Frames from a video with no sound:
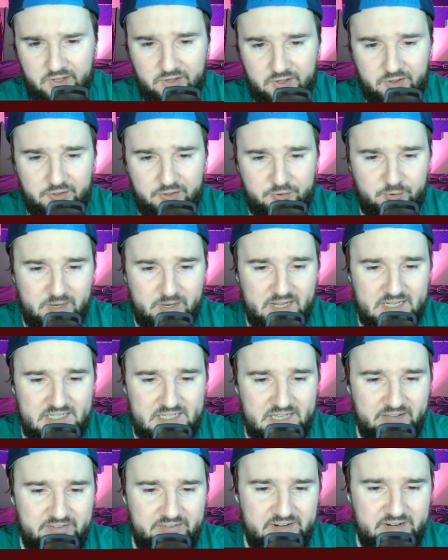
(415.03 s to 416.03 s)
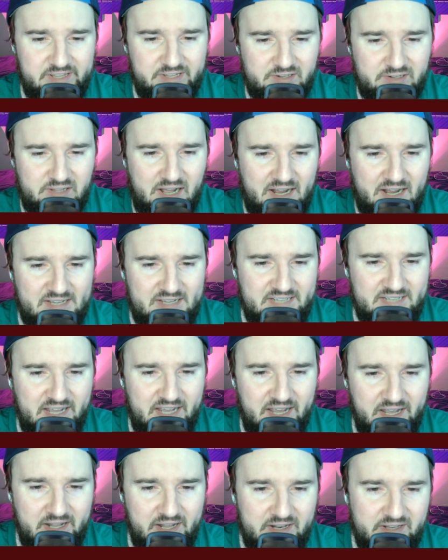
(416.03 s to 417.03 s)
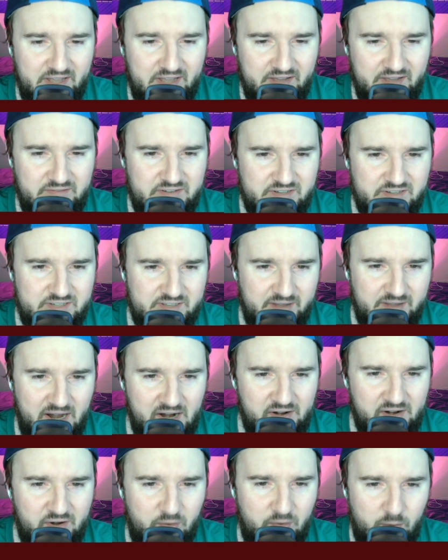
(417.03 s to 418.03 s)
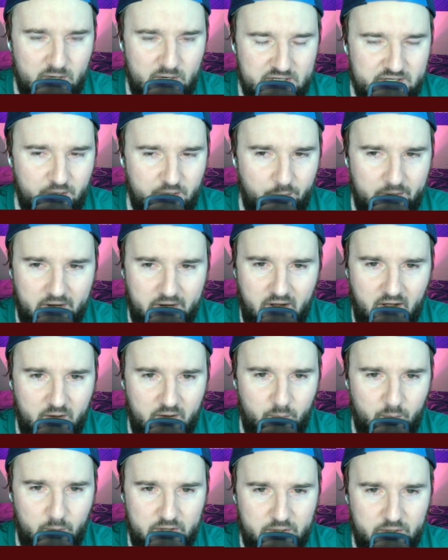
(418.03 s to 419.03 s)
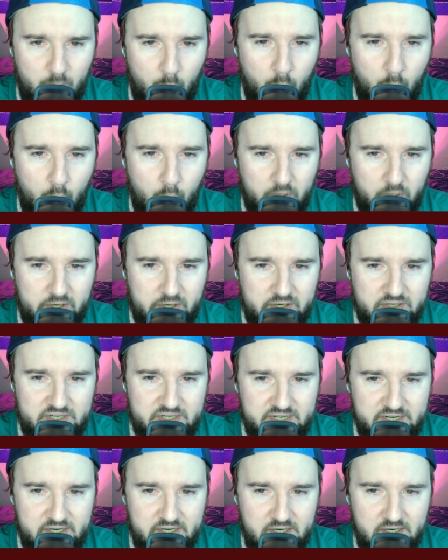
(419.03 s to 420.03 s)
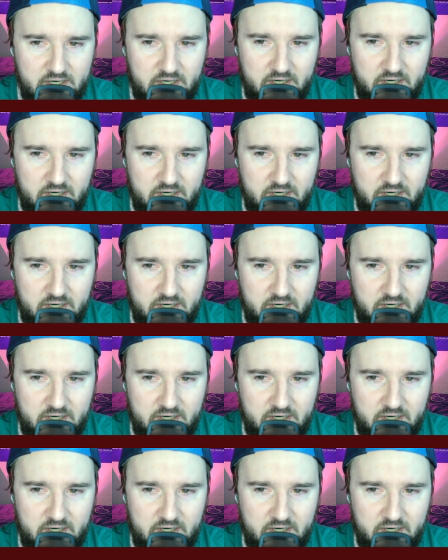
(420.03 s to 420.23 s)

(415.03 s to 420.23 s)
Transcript: 3-7 in their last 10. They've just, I don't know what's going on with the Warriors here.